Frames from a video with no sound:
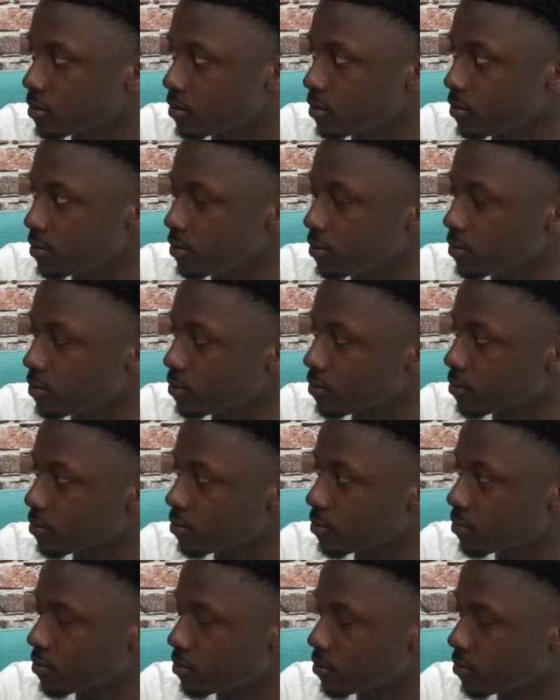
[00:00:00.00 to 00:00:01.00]

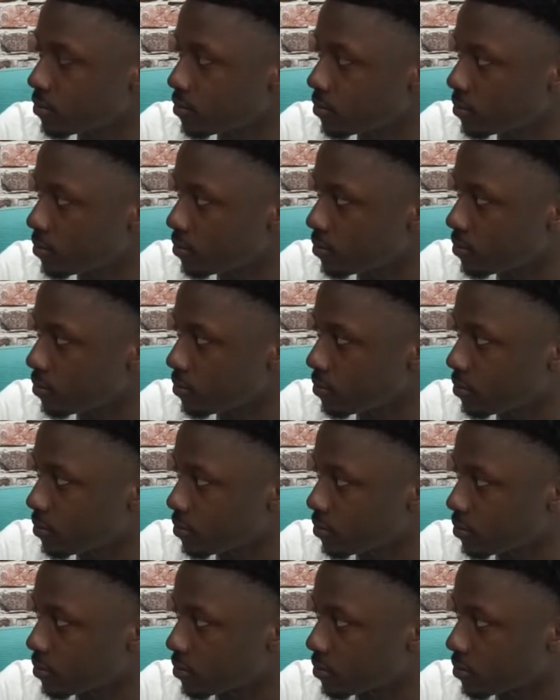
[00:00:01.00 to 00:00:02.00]

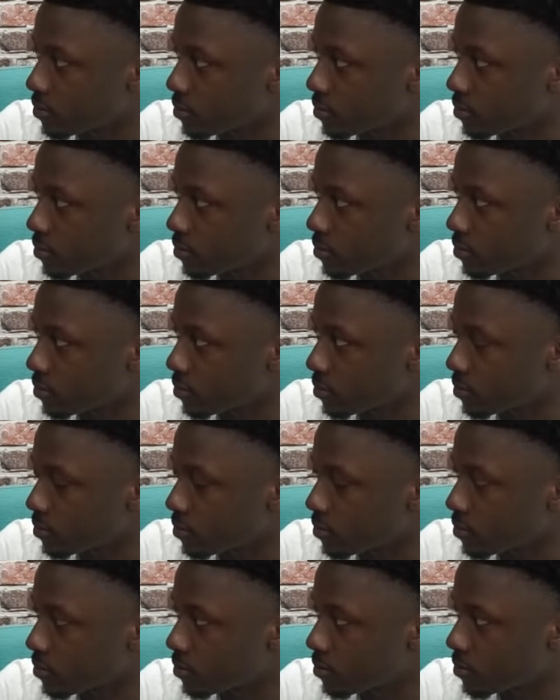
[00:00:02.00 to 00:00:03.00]

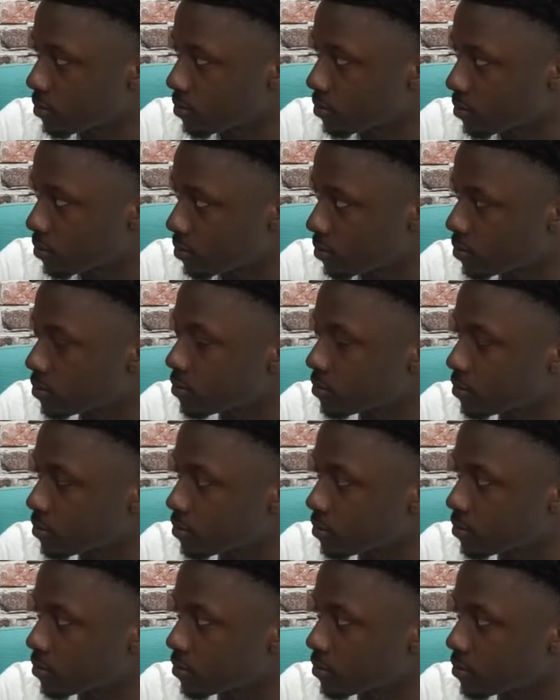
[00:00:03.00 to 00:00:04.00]

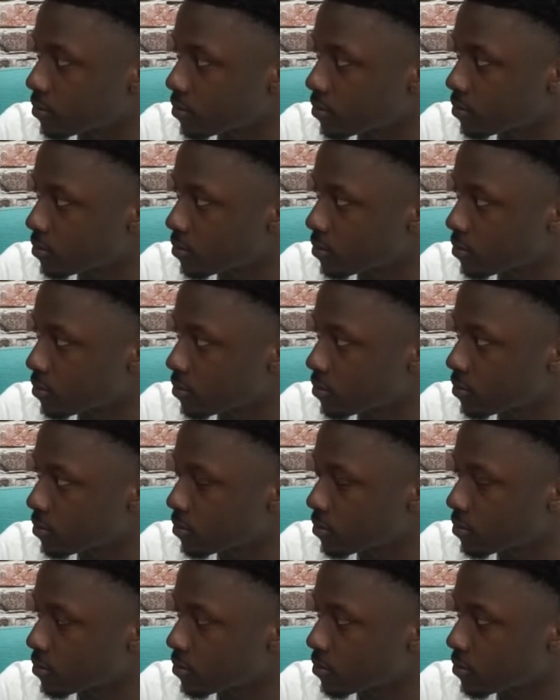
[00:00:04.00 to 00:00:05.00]

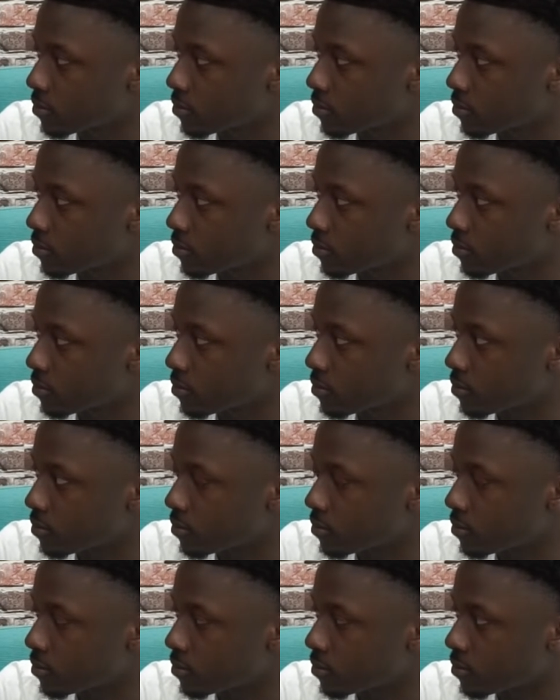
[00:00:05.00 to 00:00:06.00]

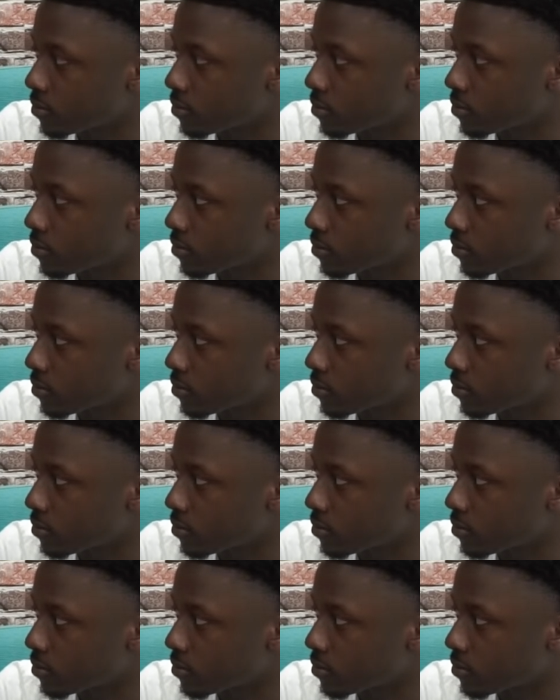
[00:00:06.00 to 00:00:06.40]
This person isn't speaking.